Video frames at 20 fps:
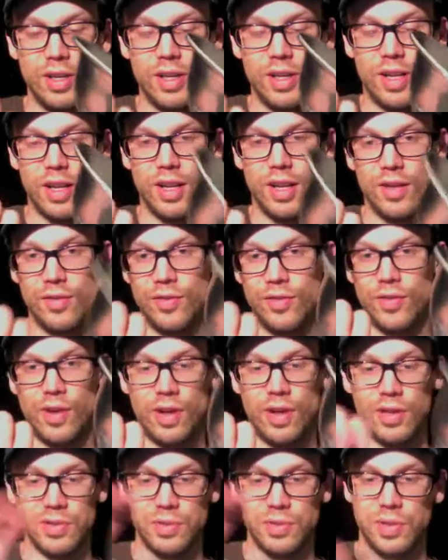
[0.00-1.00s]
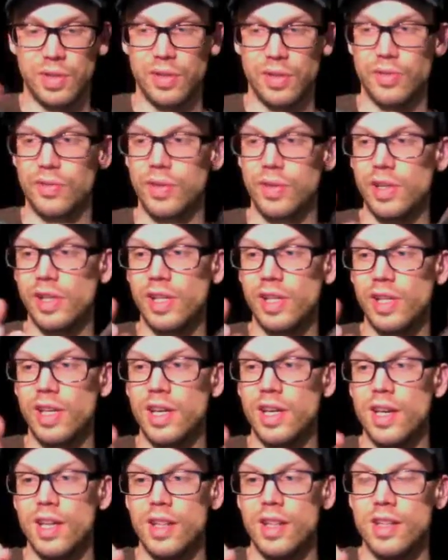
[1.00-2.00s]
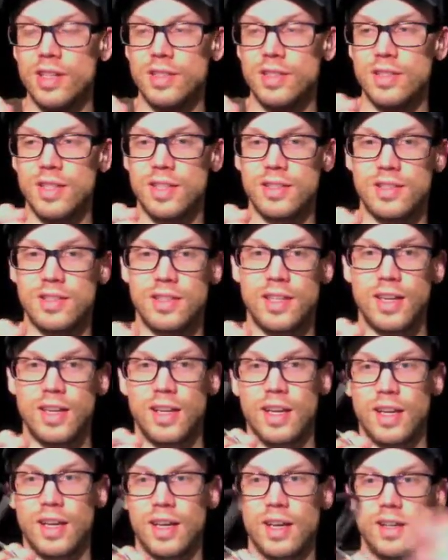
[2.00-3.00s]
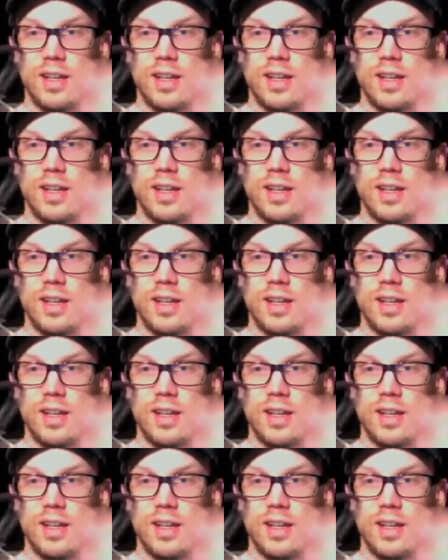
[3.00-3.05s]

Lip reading: and it falls really freely. These things can get kind